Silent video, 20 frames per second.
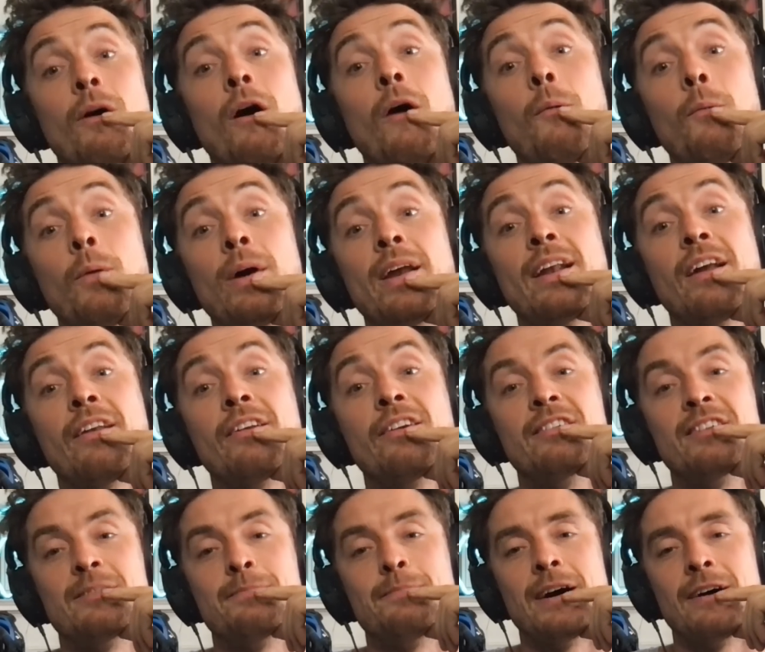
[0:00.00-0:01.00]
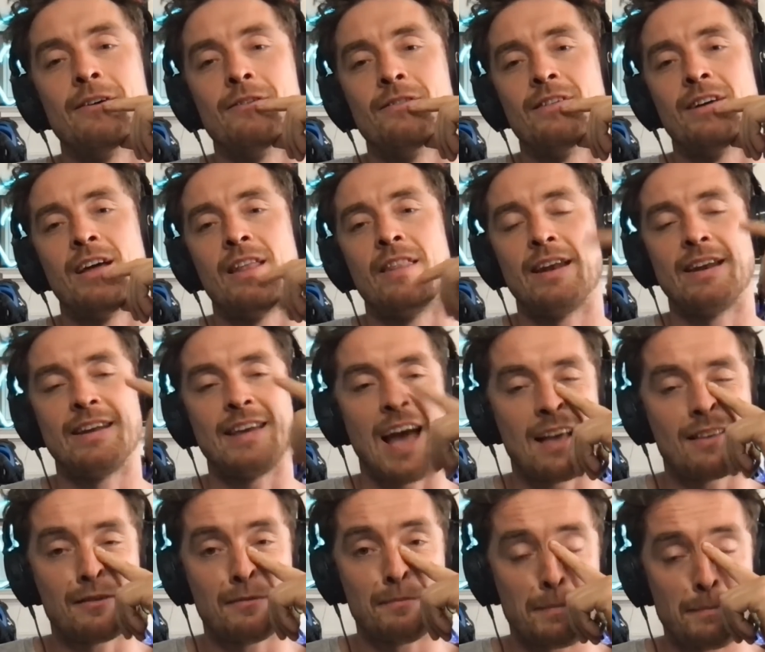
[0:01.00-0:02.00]
a win under his belt, and then he
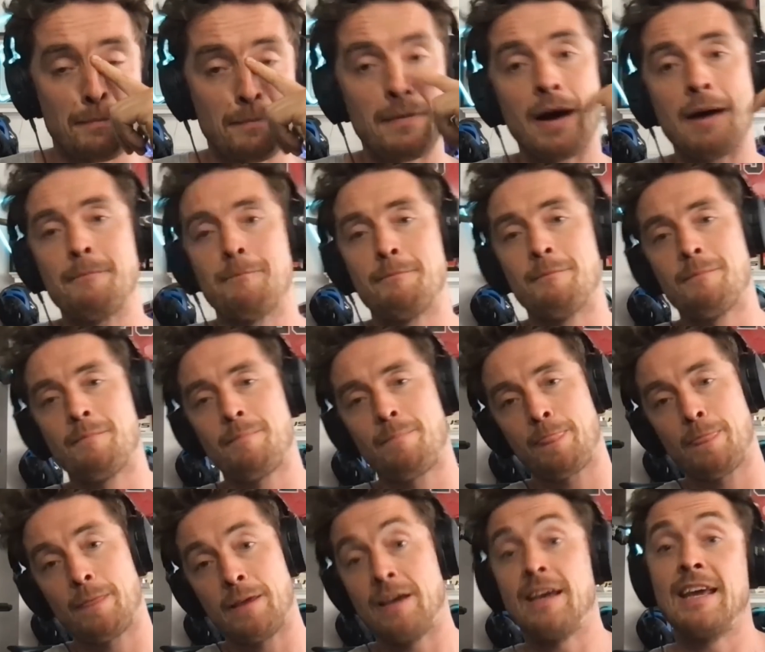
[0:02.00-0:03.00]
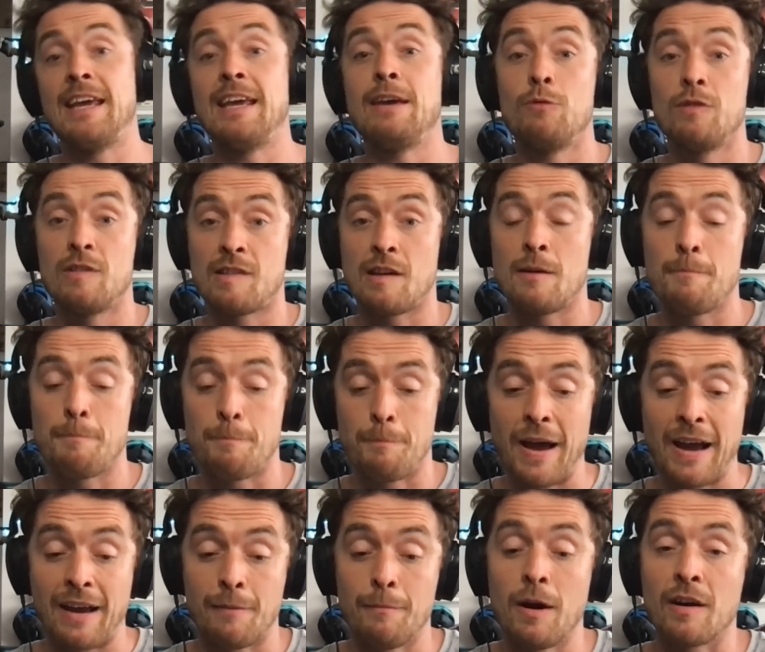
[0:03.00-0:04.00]
hasn't. He was
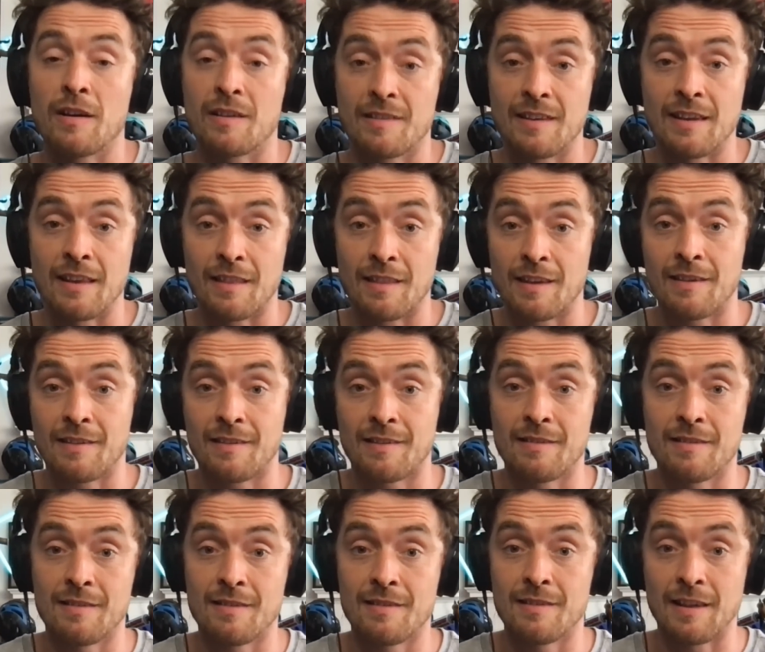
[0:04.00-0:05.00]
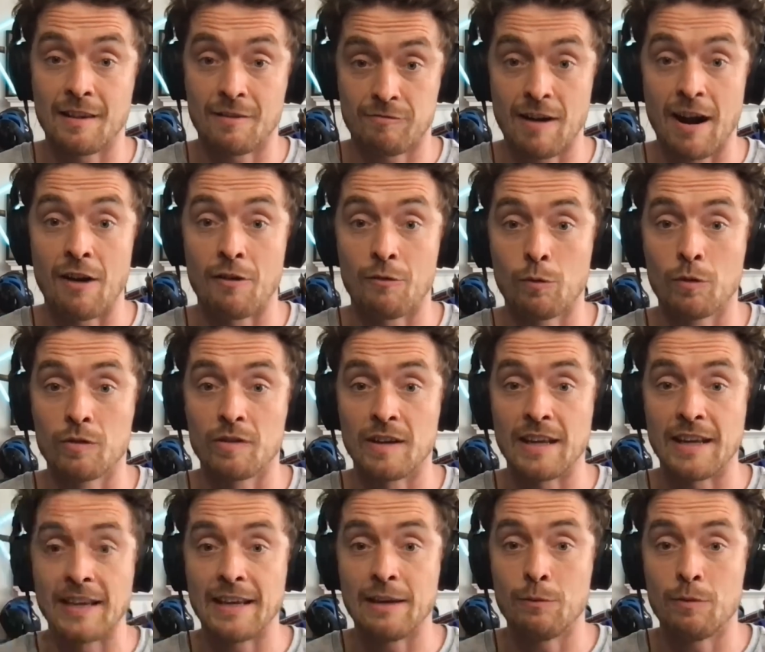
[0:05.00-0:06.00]
back amongst it this round, wasn't
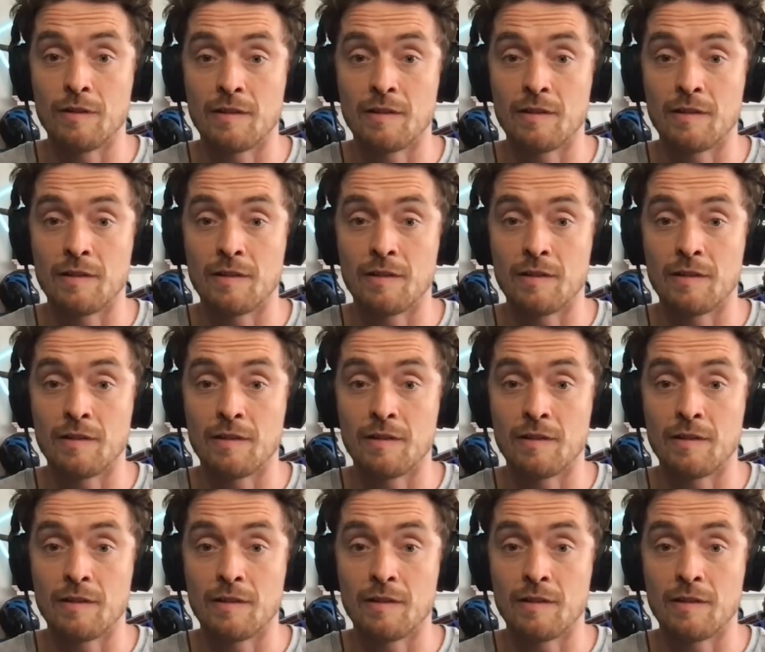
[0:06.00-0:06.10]
he? He was.